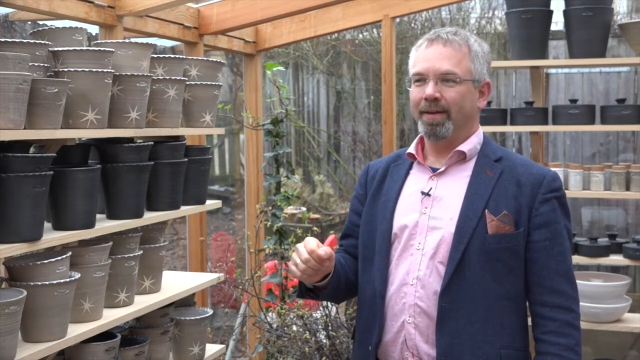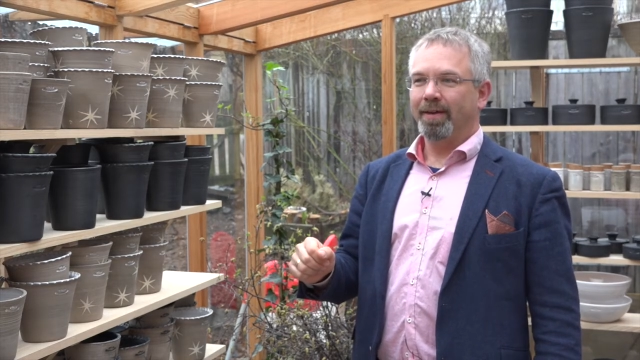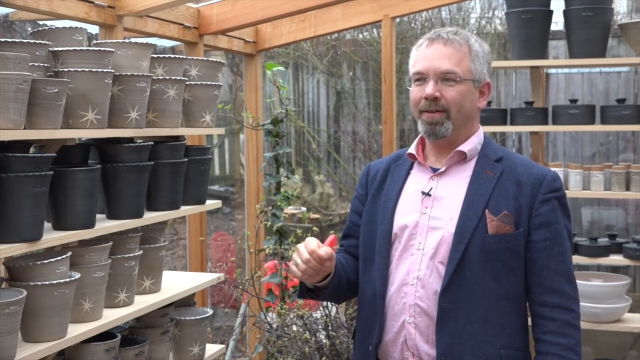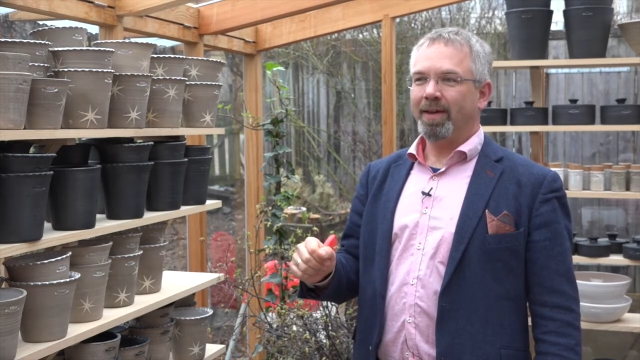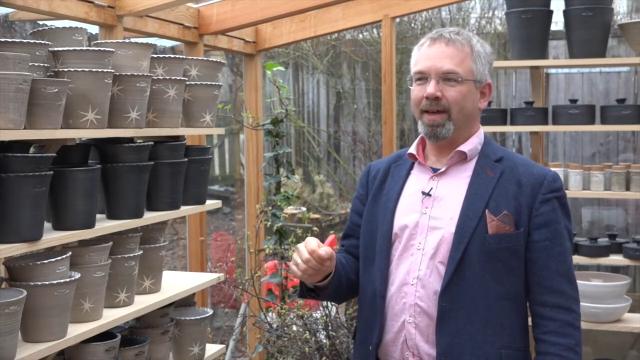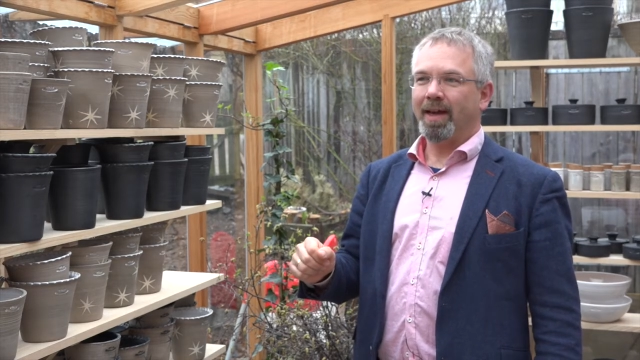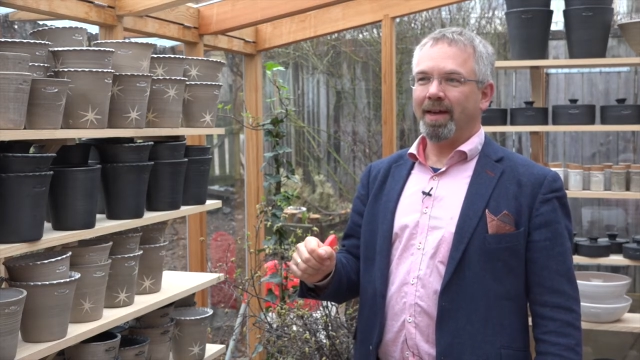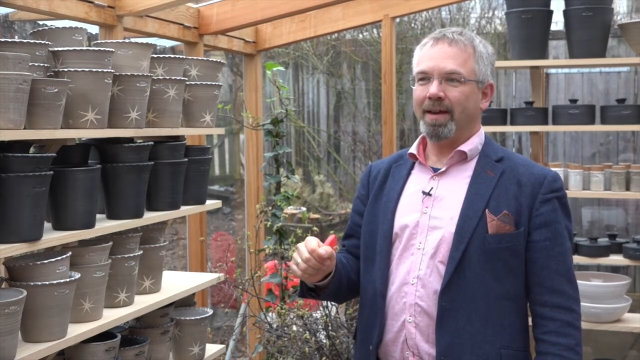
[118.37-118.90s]

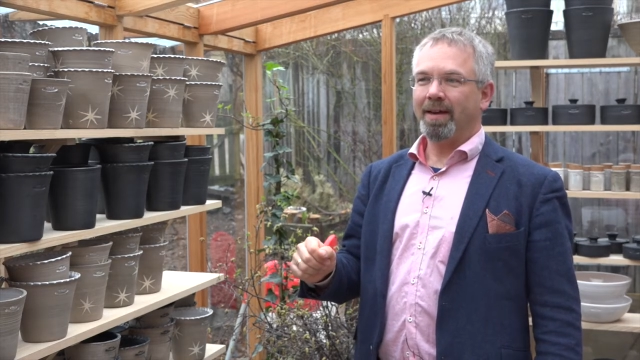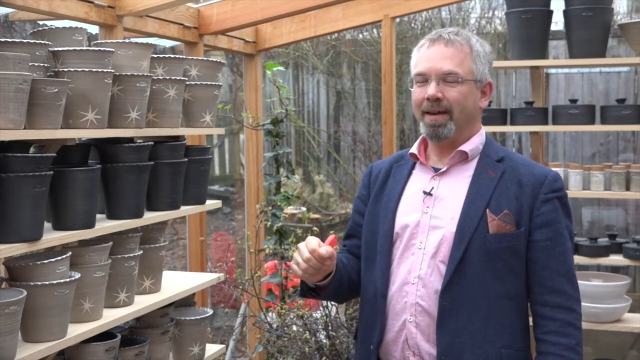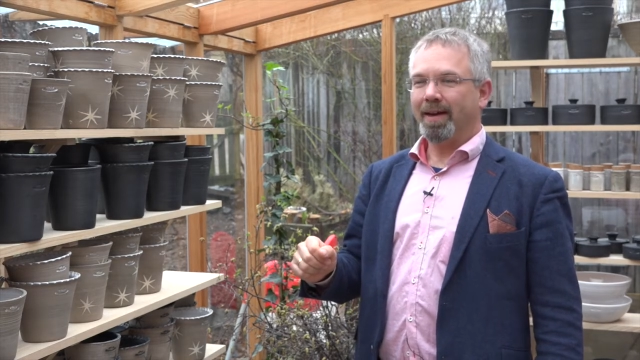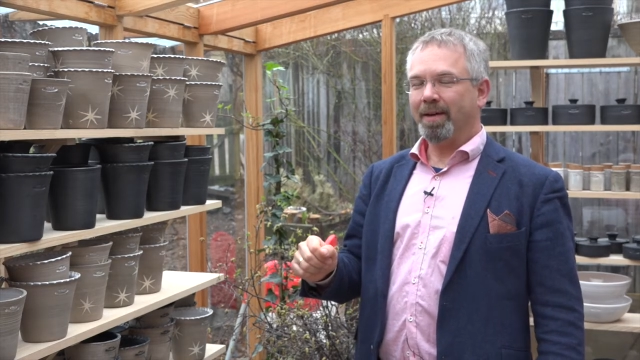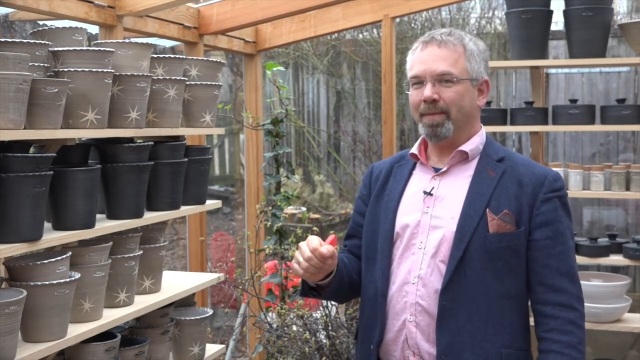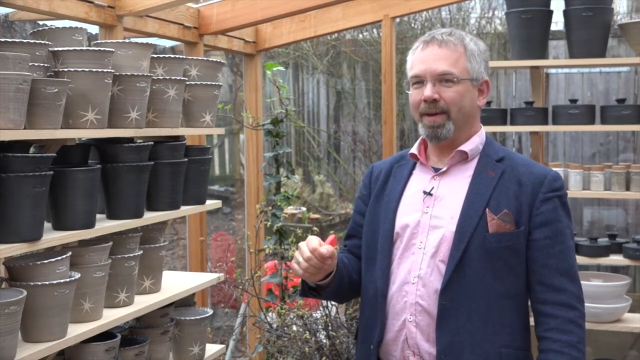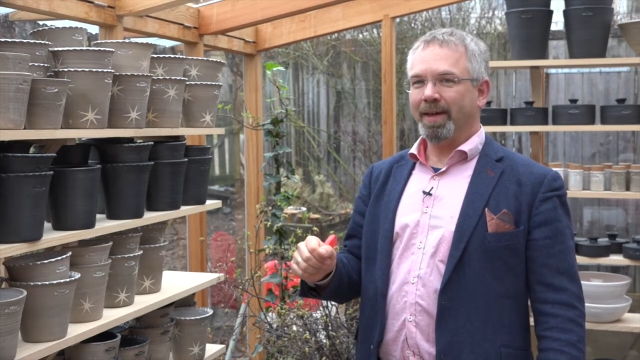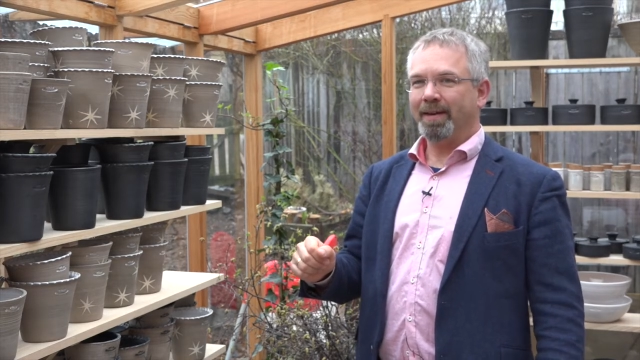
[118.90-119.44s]
okay,
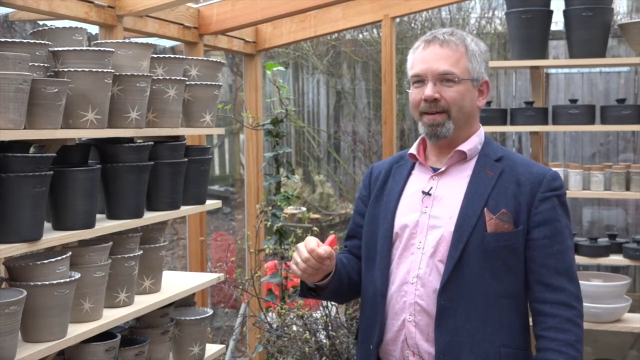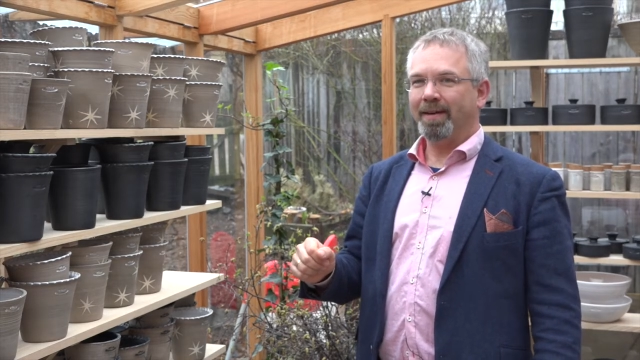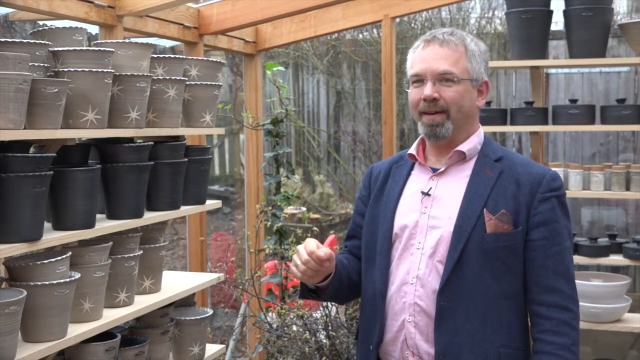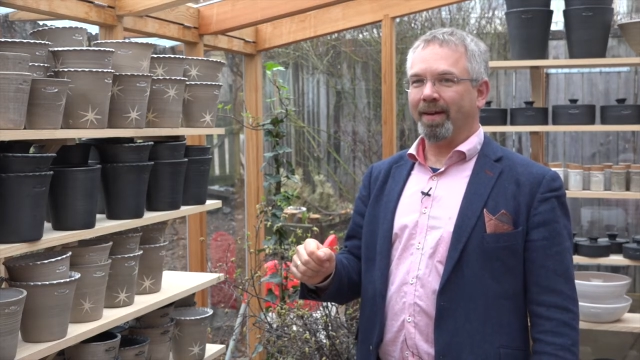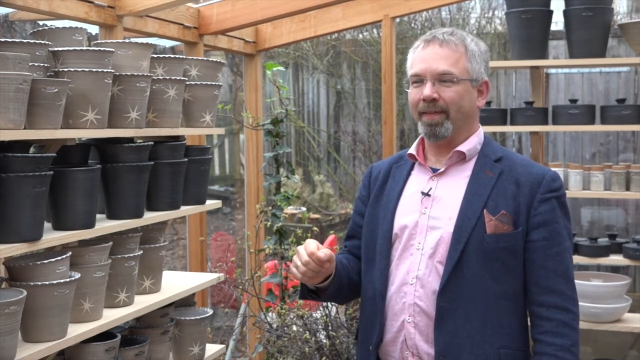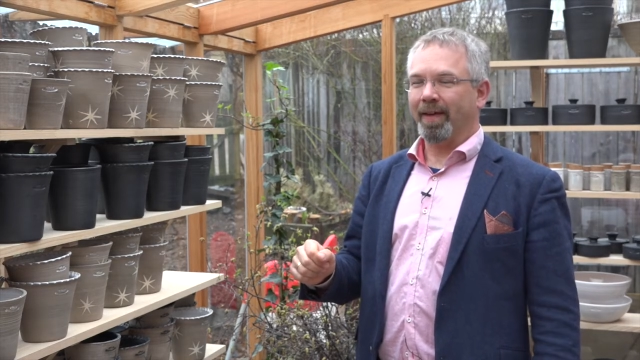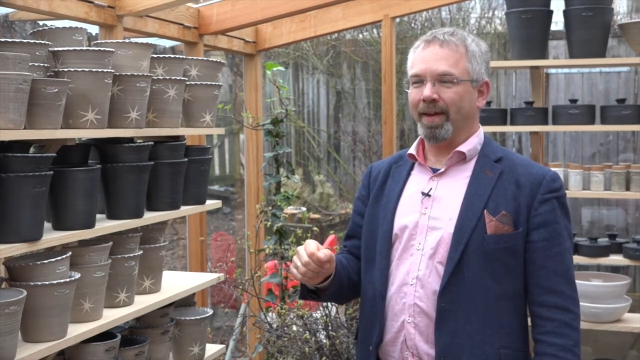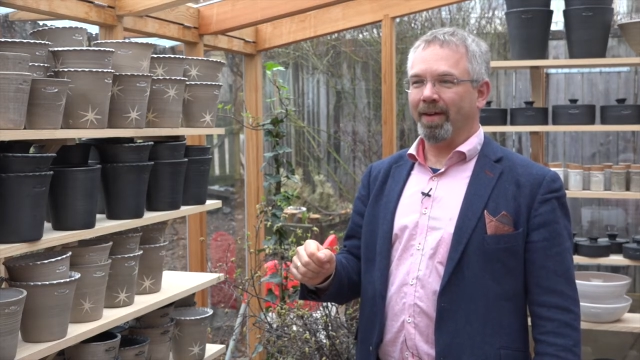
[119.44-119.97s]
come in, and